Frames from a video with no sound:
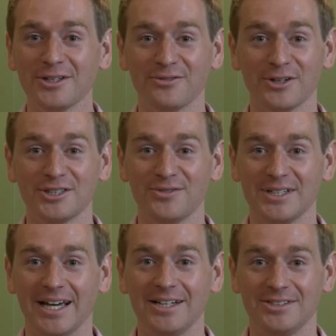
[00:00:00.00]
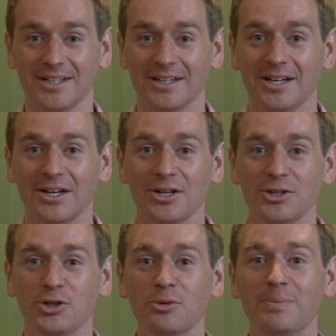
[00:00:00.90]
diversification,
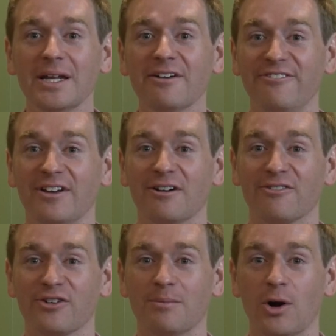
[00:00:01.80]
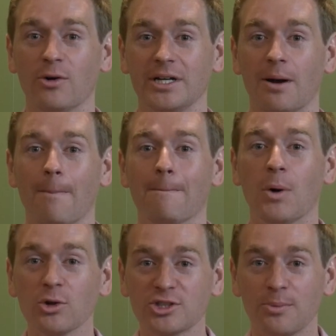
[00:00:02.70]
you benefit from owning
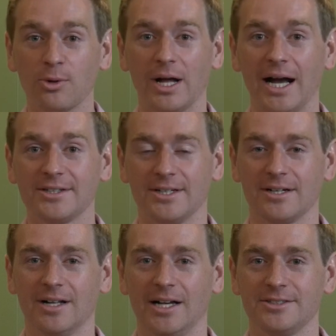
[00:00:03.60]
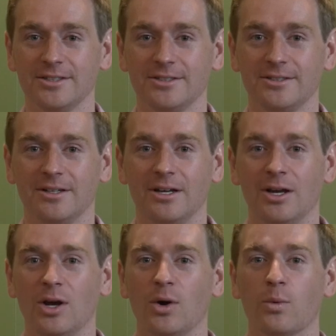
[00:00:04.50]
multiple asset classes.
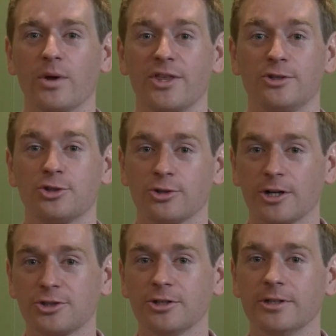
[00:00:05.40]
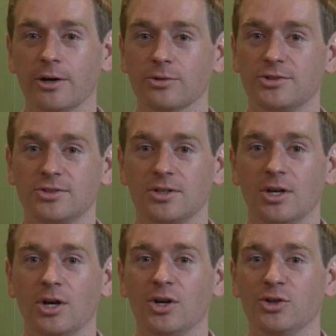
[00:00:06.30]
With structured notes,
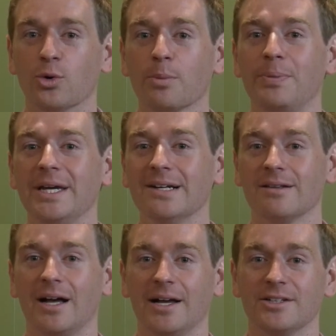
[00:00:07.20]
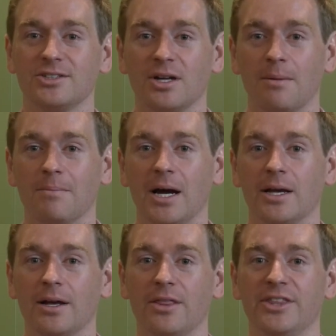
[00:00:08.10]
you're penalized
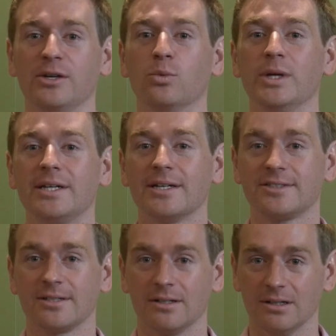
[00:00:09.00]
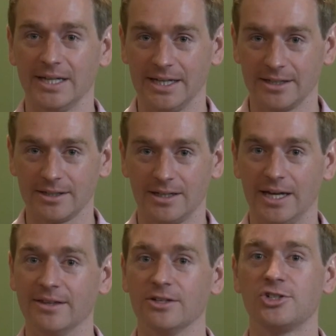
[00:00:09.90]
by the weakest link
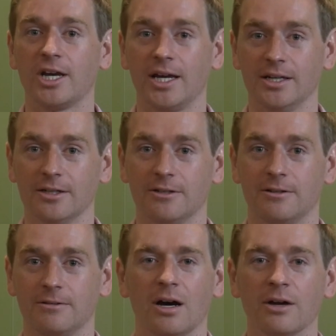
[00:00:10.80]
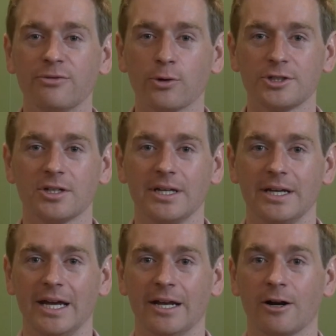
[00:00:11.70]
in the chain.
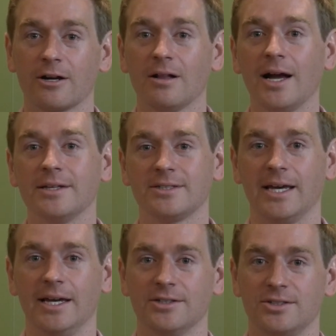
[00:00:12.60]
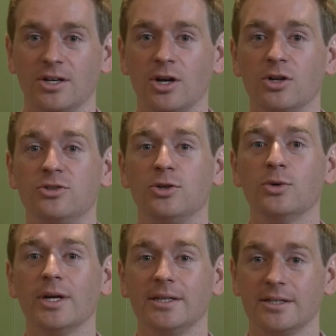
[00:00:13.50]
Unfortunately, in our client's case,
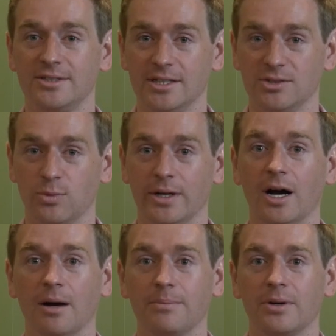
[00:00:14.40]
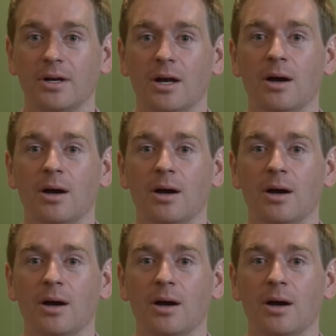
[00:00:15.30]
2 indices went up,